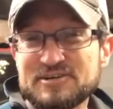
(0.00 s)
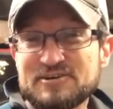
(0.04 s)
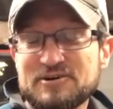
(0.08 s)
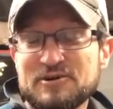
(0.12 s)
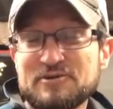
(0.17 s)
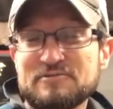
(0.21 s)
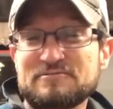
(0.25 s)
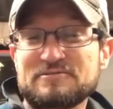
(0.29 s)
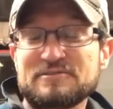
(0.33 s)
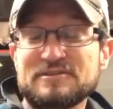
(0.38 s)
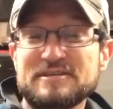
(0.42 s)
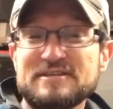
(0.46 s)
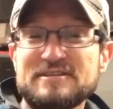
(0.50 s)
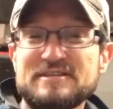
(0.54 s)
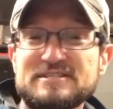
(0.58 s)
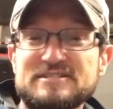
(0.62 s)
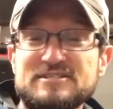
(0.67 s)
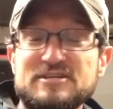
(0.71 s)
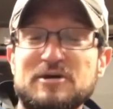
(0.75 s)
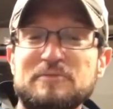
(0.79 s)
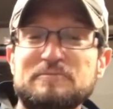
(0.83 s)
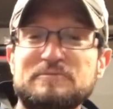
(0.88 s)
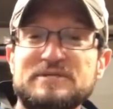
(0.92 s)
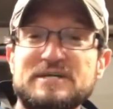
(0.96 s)
hopefully
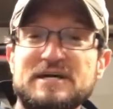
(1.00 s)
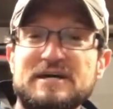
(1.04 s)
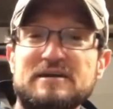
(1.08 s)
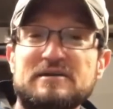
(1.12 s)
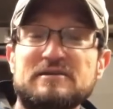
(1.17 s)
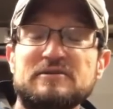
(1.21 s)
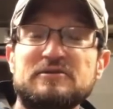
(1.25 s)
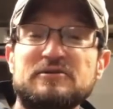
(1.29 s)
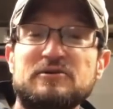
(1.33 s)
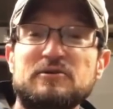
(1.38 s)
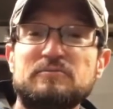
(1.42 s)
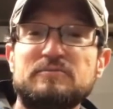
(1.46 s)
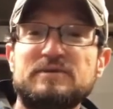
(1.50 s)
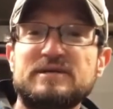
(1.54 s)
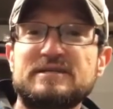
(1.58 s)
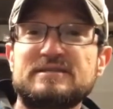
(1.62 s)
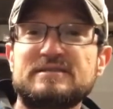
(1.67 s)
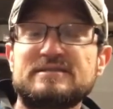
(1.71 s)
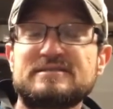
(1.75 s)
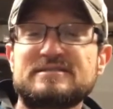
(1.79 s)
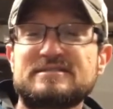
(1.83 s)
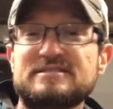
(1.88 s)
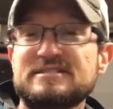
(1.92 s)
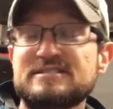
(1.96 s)
this helped you out a little bit,
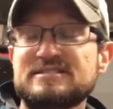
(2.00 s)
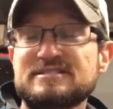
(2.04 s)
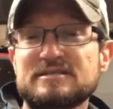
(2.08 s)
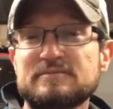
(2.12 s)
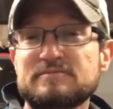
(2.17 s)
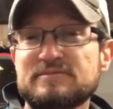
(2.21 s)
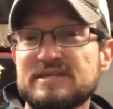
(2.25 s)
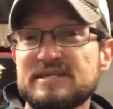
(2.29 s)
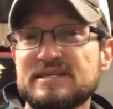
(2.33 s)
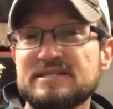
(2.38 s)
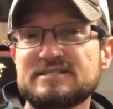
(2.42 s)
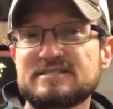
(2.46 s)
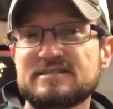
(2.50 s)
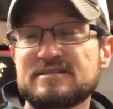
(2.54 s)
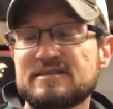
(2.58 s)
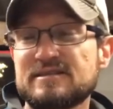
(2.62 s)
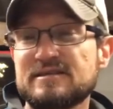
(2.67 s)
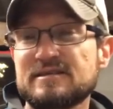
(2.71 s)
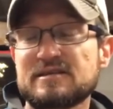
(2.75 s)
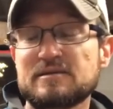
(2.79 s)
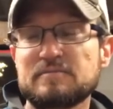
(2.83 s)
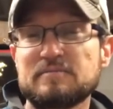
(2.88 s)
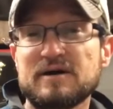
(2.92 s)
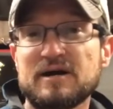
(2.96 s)
and it's just some things to
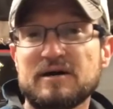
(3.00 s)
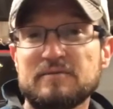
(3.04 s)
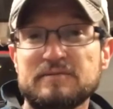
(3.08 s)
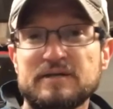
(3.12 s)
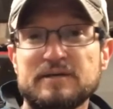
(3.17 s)
think about,